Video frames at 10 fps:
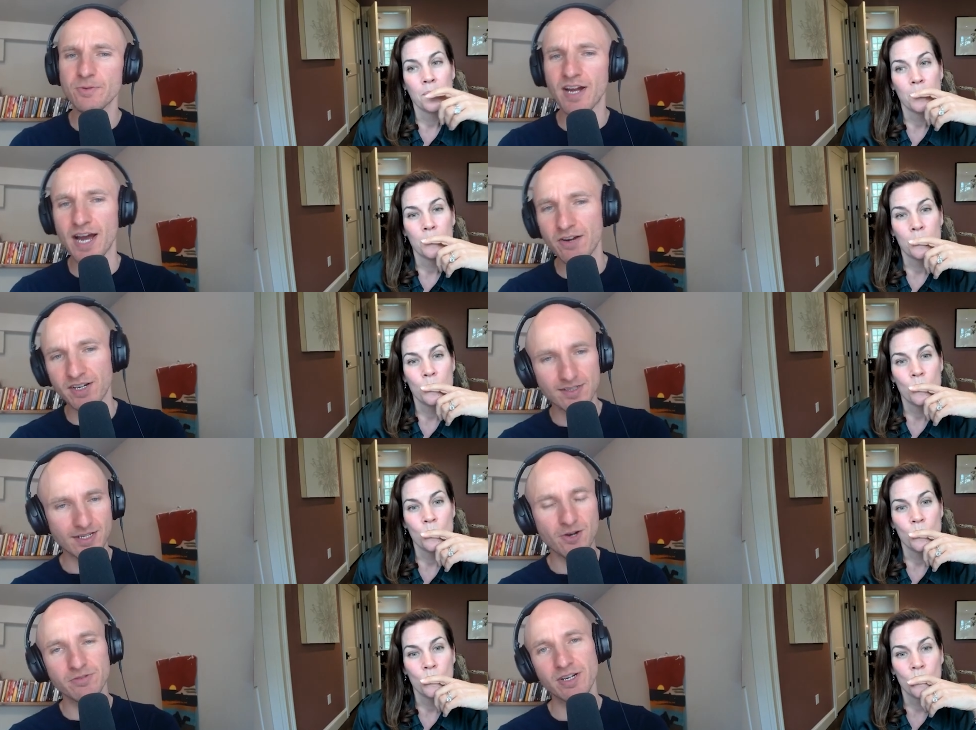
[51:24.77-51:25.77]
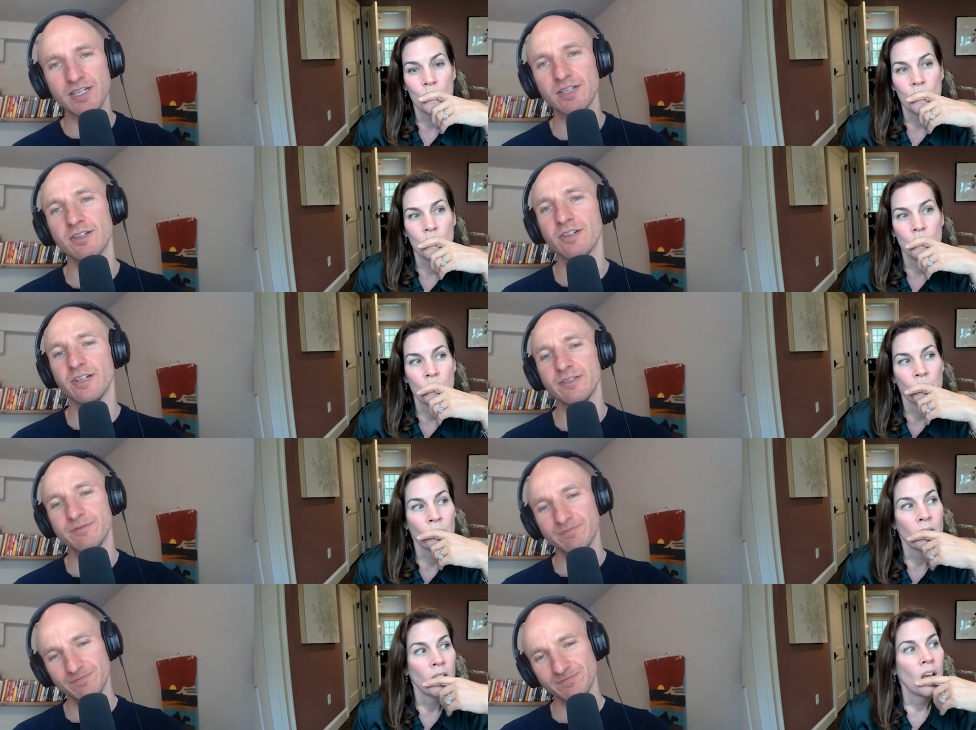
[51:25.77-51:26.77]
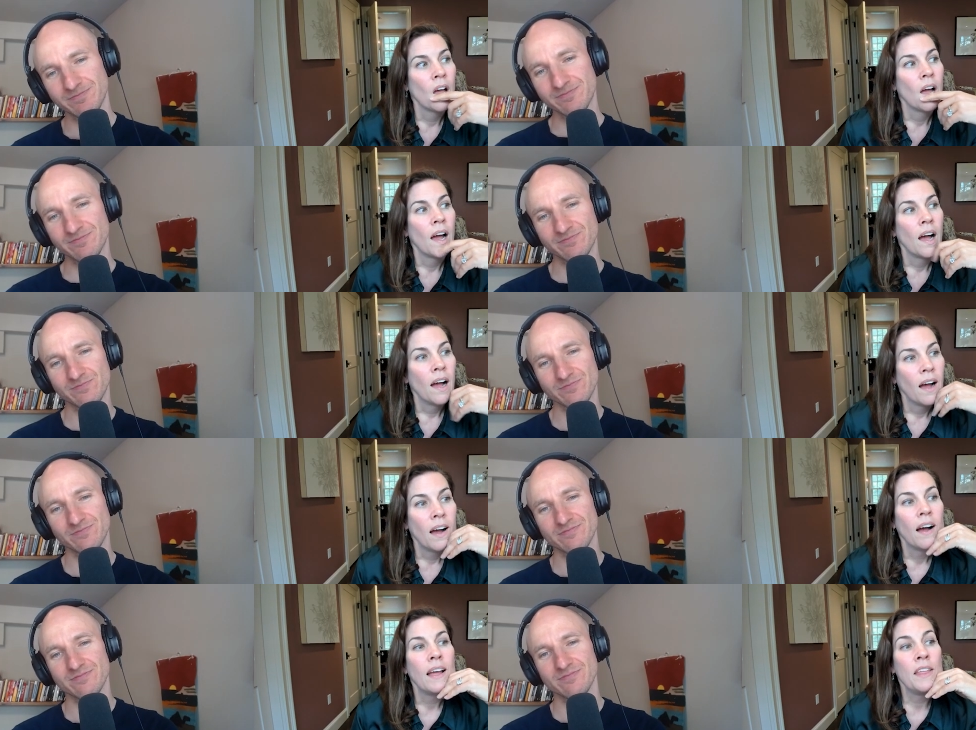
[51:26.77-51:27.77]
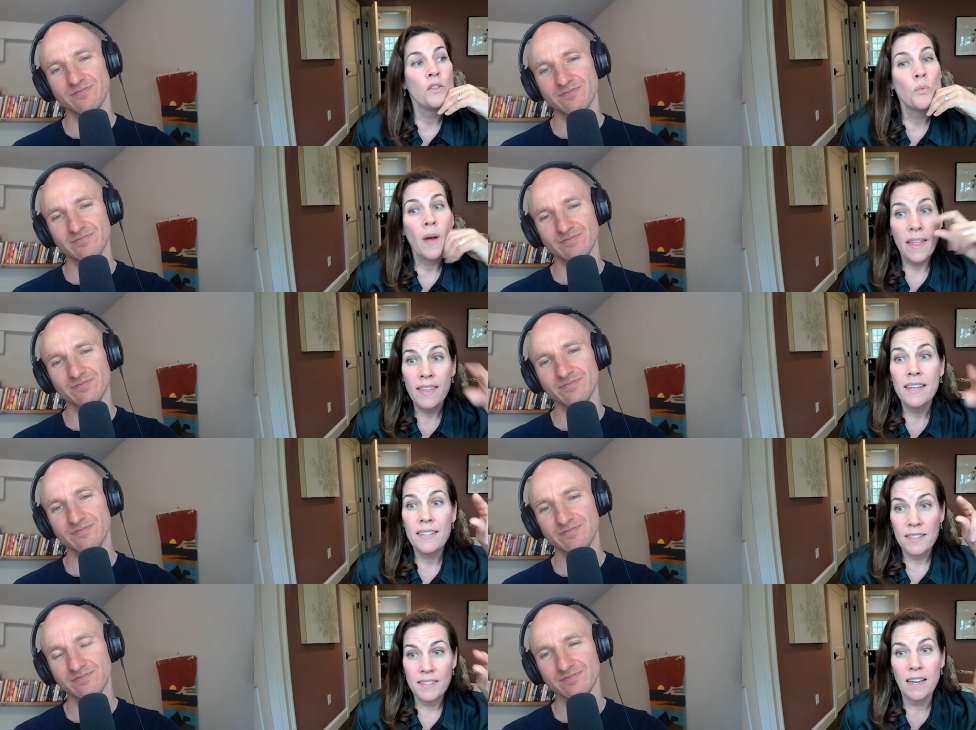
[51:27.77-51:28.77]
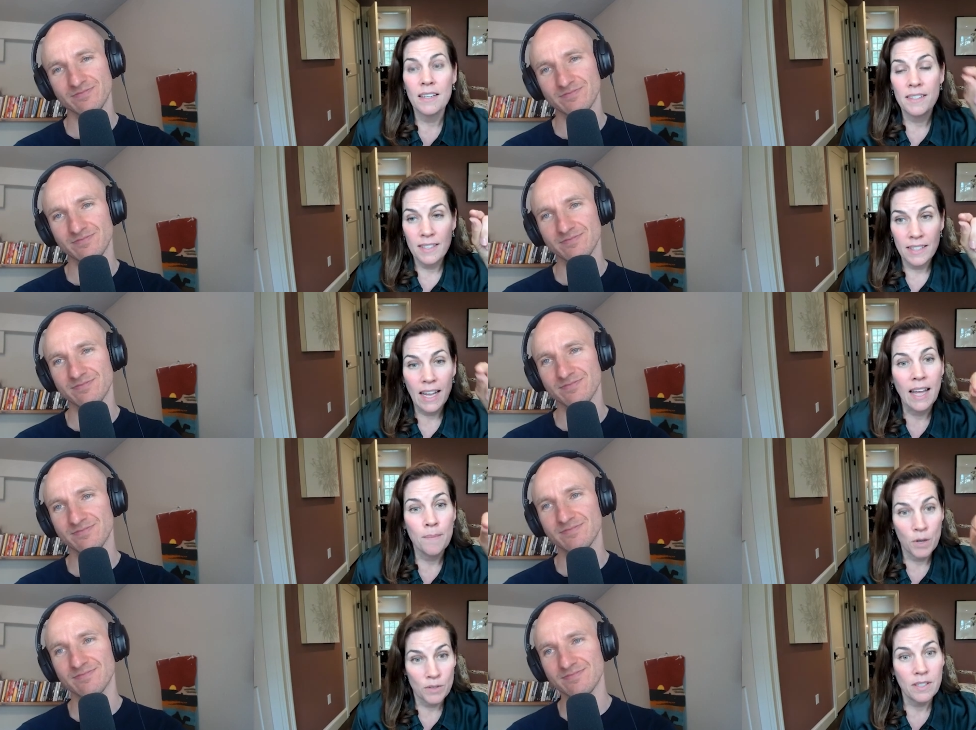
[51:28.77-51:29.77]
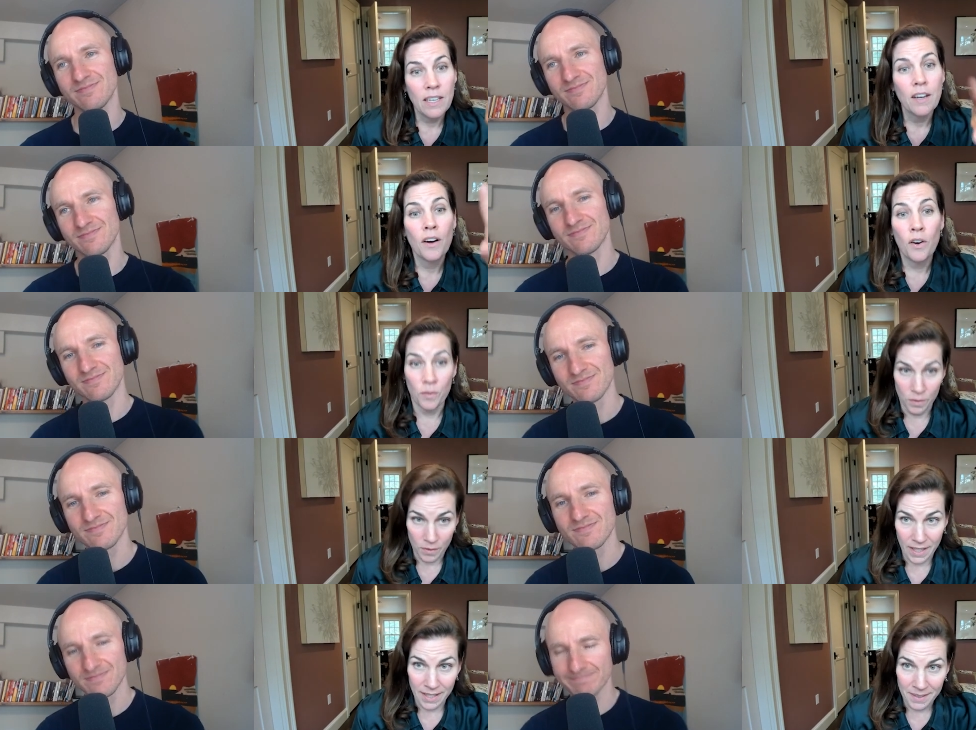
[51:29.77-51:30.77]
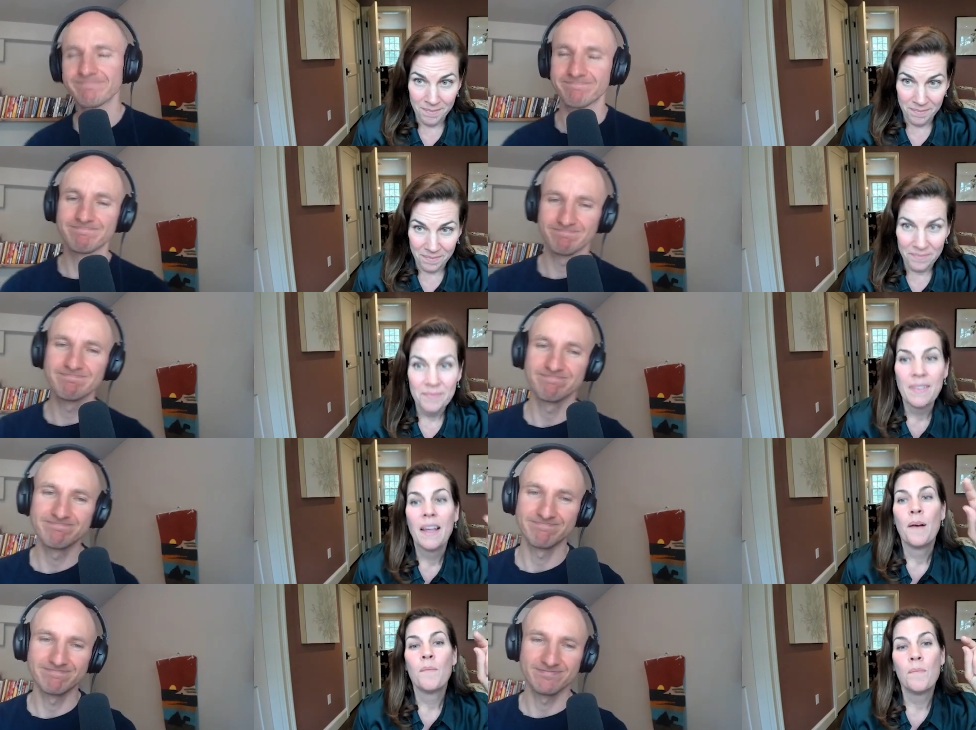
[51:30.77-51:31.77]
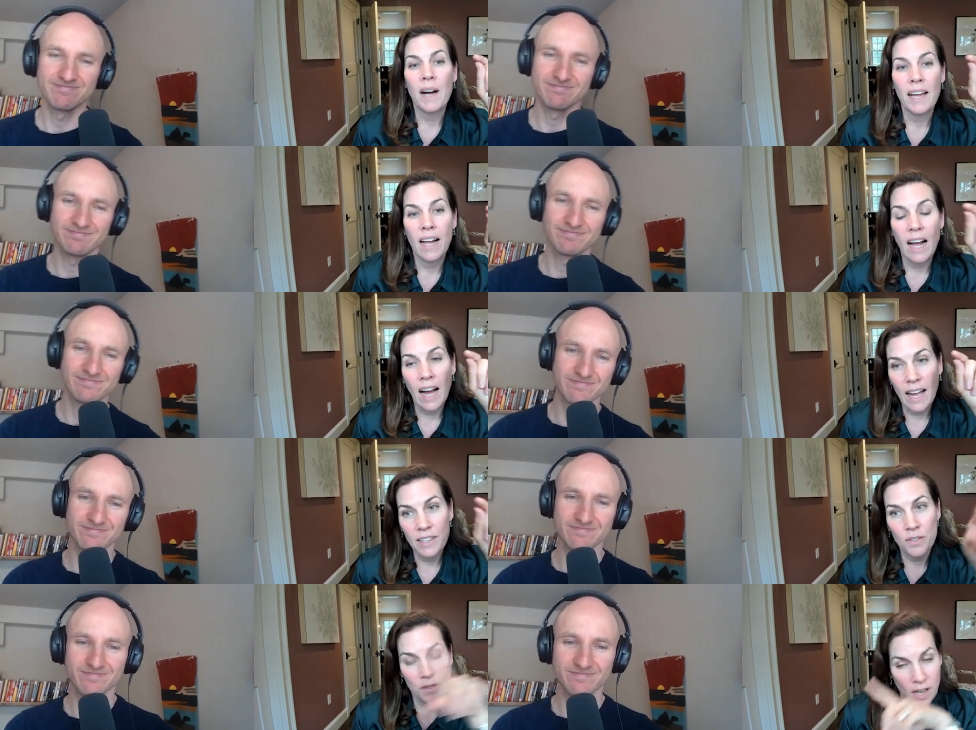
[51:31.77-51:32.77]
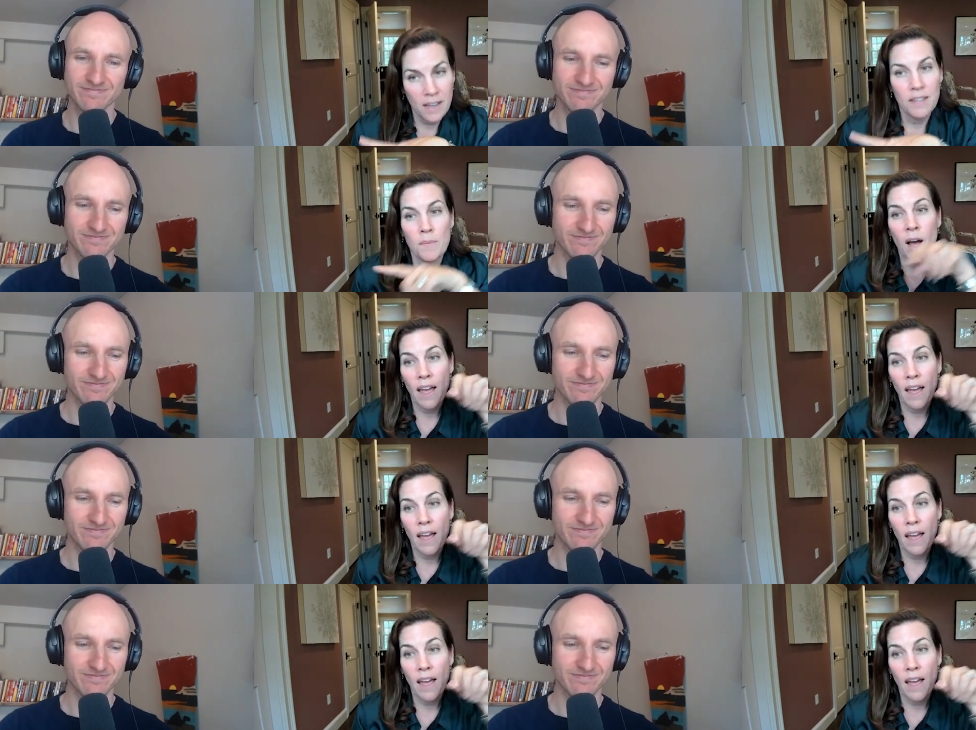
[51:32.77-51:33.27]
Speaker 1: when hiring? Is that overrated or underrated?
Speaker 2: In the way that it is done today, mostly overrated. But I do talk in the. I